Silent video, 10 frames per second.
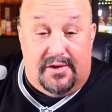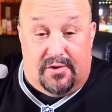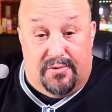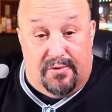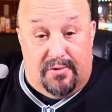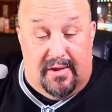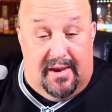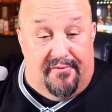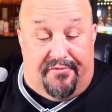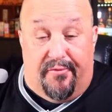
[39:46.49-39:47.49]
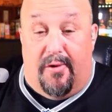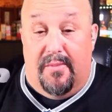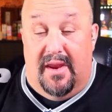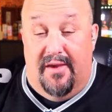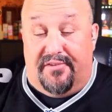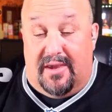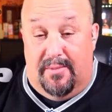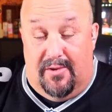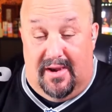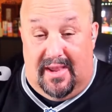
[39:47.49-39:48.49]
cool, and informative
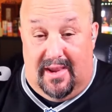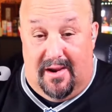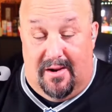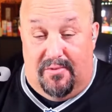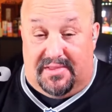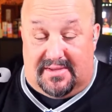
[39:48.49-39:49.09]
community here with